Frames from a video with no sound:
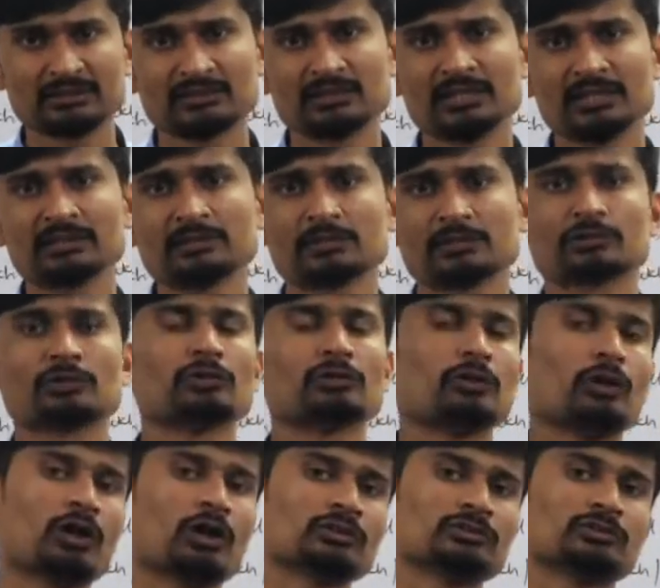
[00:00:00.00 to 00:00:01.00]
then the
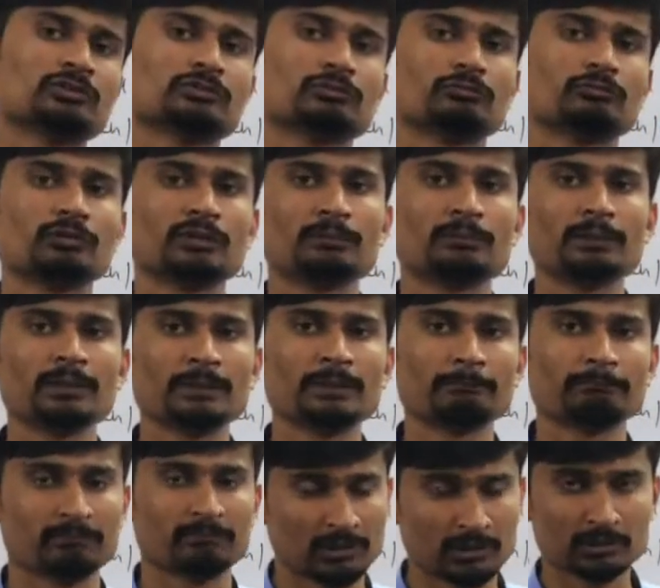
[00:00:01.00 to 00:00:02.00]
loss will
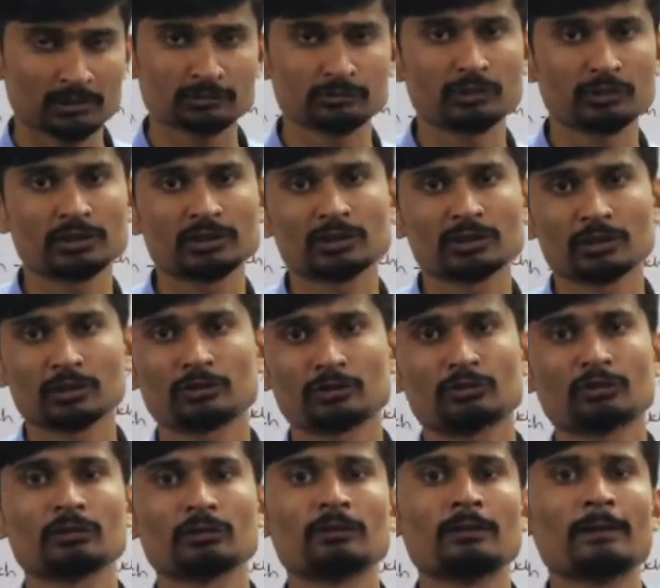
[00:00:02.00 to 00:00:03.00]
be the
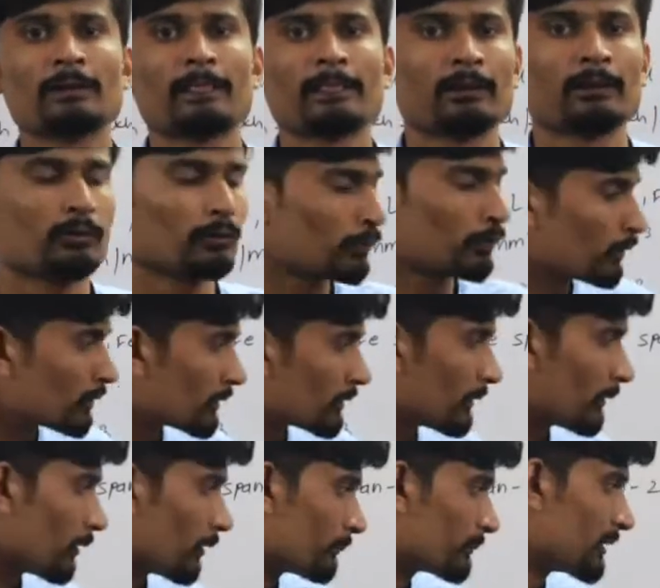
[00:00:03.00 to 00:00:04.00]
control
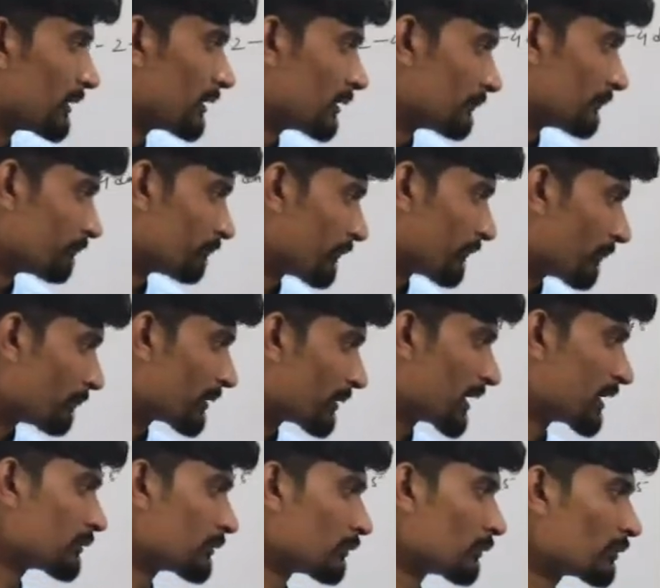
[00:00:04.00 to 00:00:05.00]
of the
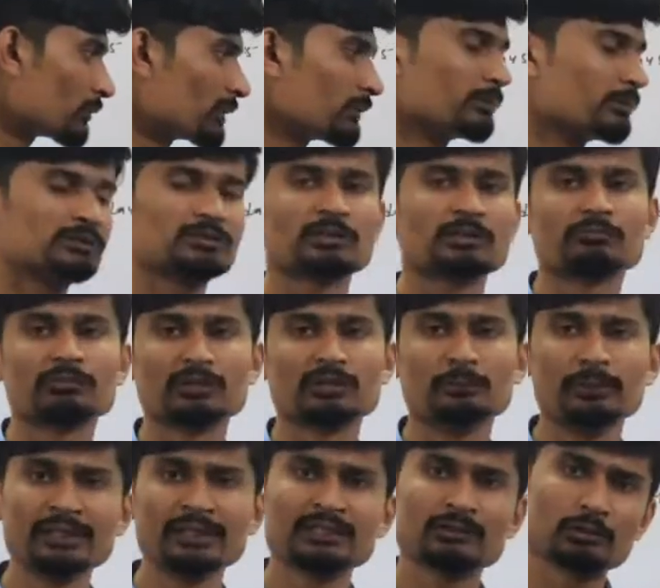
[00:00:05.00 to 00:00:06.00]
brain or the muscle will
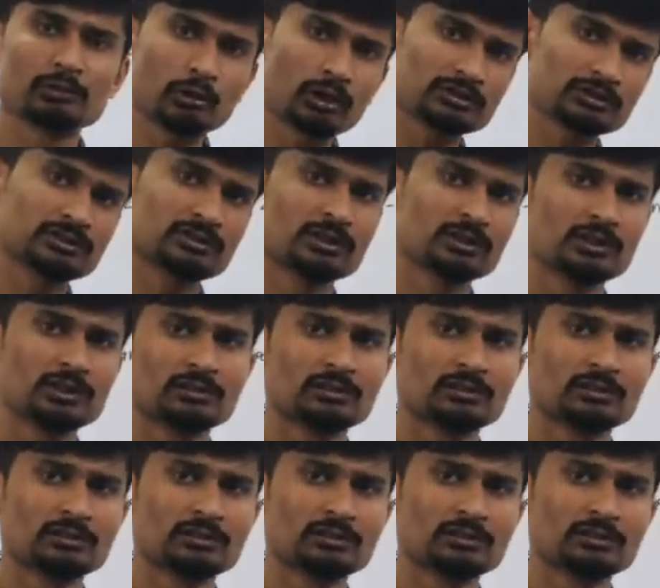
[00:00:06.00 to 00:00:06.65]
be lost,